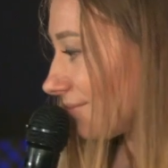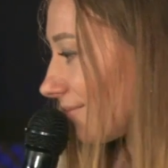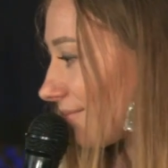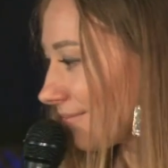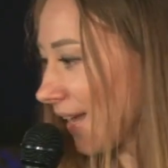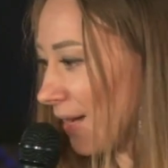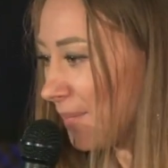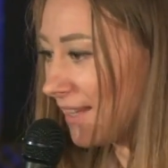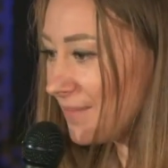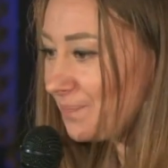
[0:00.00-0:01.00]
but
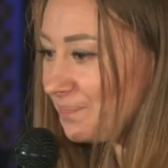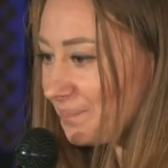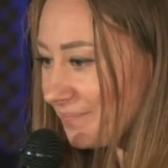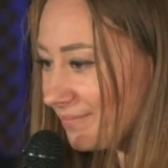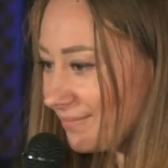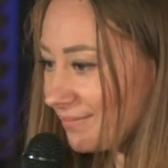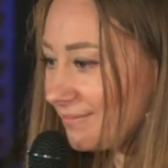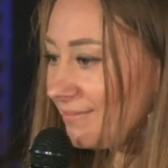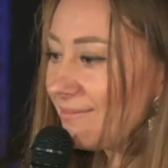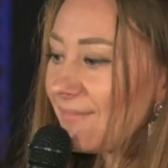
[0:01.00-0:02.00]
God
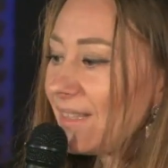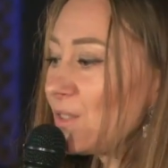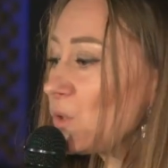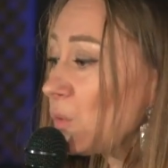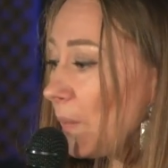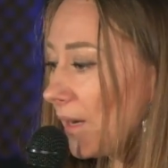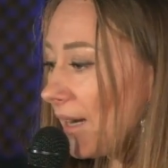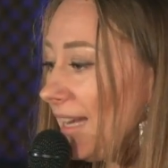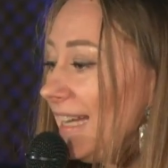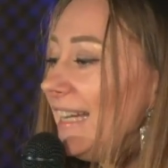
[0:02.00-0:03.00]
blessed
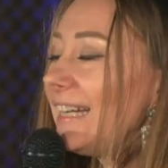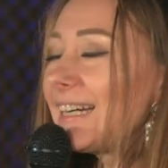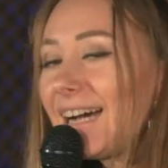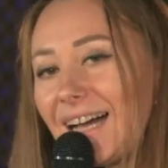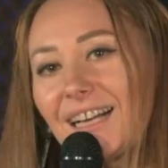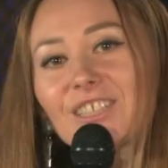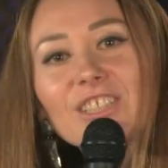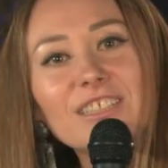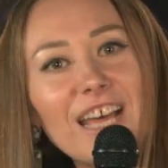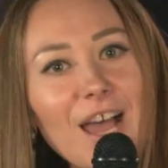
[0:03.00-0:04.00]

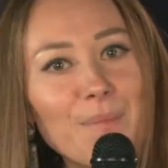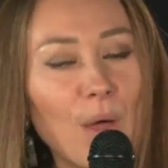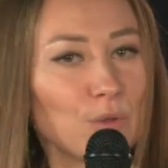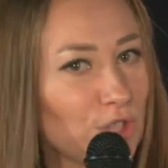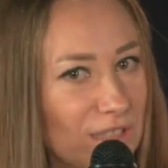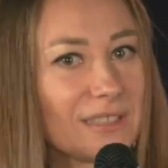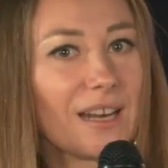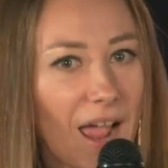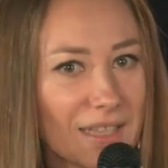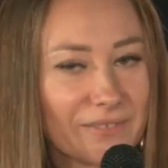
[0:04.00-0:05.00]
through my
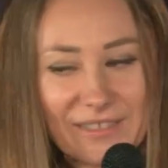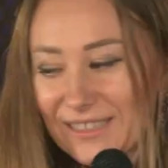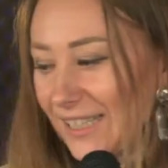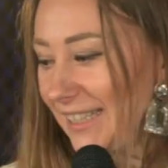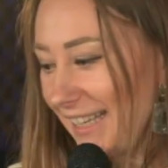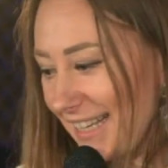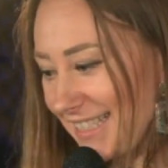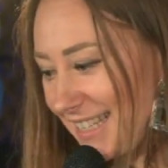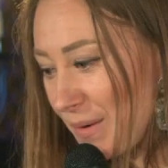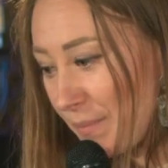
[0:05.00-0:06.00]
emotions.
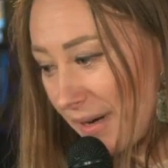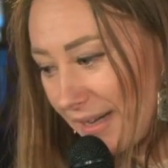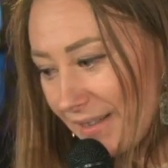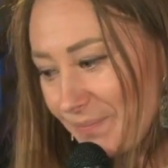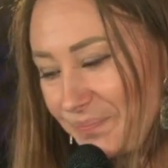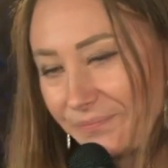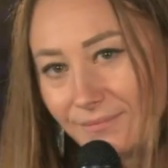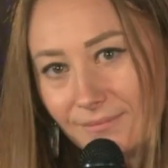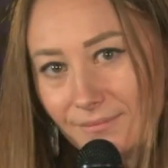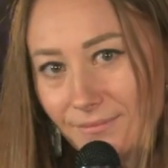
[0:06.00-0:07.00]
So
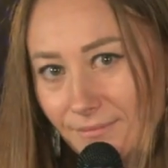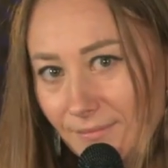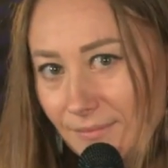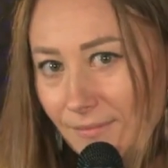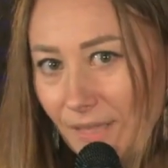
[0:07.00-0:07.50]
how can we